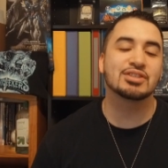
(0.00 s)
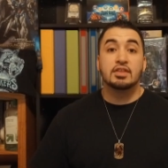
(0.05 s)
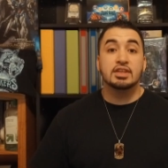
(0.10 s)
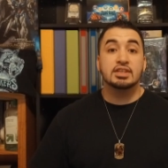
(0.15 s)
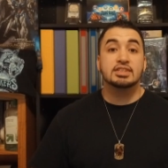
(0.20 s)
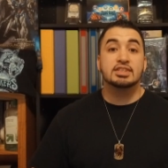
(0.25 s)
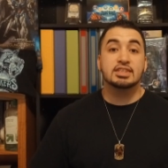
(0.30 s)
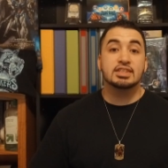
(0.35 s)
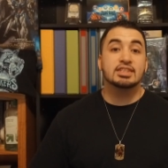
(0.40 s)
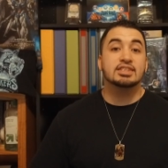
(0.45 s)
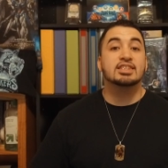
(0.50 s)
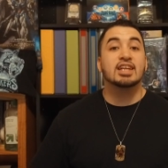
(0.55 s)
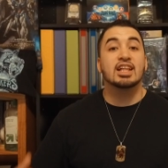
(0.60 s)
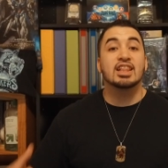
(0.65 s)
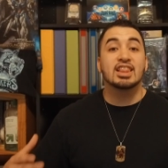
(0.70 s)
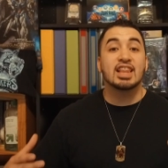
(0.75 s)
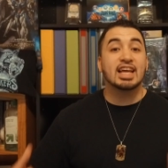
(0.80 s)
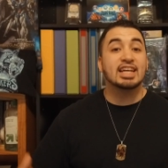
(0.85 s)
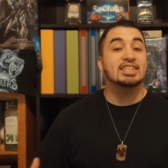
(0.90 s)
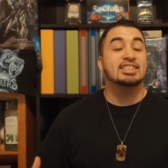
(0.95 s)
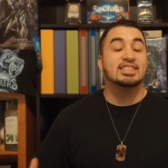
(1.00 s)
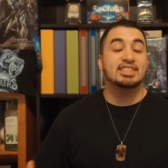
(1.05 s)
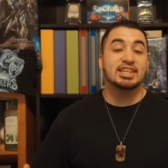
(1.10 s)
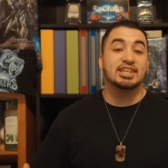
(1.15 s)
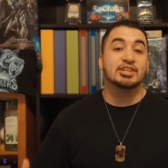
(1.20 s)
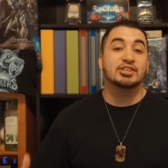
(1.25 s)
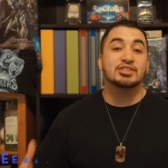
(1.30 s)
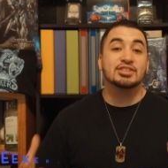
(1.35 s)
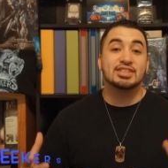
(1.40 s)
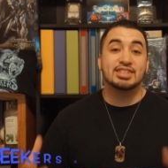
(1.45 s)
This is a
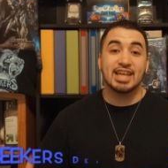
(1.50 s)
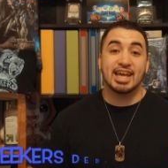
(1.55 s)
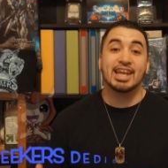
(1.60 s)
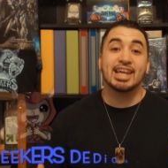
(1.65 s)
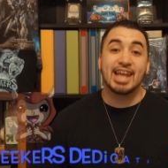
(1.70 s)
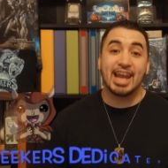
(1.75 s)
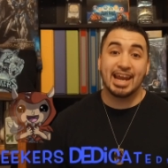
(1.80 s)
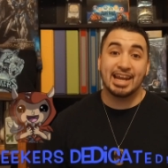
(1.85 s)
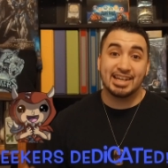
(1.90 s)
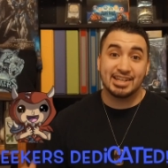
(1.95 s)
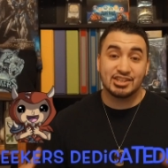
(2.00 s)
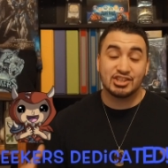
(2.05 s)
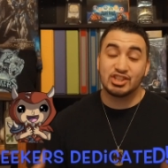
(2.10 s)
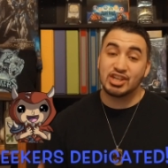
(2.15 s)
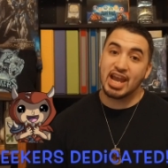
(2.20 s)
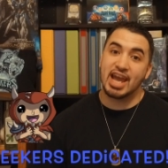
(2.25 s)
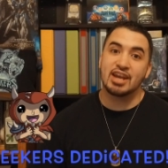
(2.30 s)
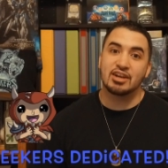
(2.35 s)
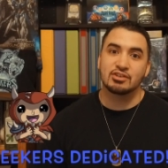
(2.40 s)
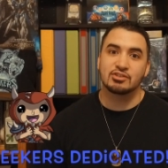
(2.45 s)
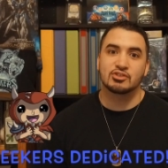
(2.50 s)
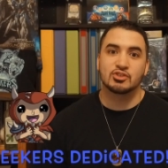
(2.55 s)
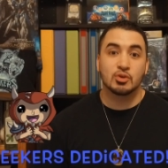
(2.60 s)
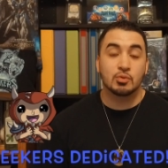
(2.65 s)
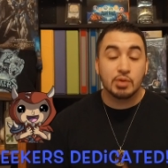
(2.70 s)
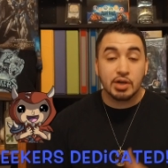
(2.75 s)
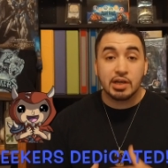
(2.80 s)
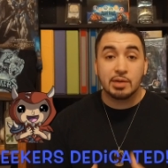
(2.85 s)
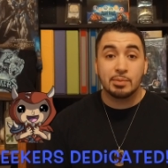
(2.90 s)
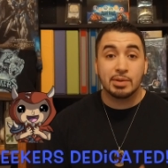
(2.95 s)
Lightseekers dedicated channel, so
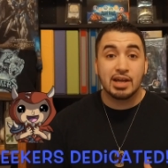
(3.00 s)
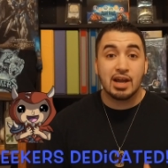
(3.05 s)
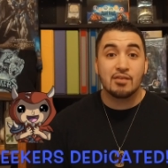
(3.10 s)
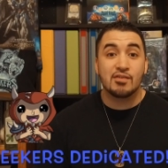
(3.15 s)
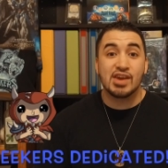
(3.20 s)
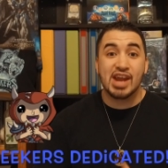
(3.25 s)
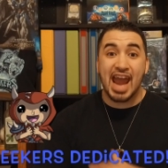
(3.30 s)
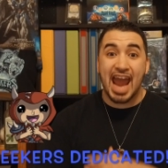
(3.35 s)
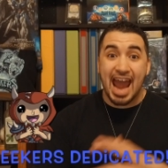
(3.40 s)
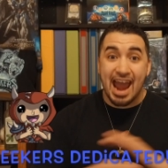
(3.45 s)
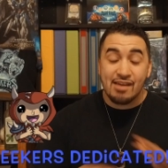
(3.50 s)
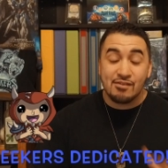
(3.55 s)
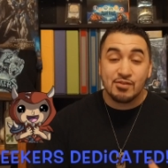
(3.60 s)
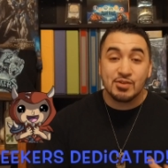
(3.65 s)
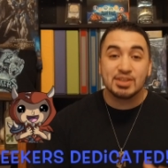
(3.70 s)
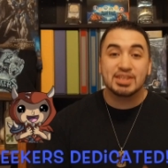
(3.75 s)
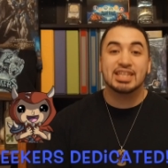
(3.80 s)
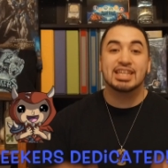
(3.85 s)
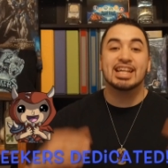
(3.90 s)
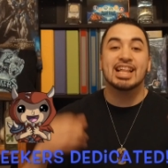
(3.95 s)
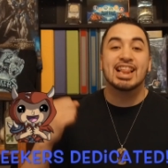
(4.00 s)
we're going to be covering everything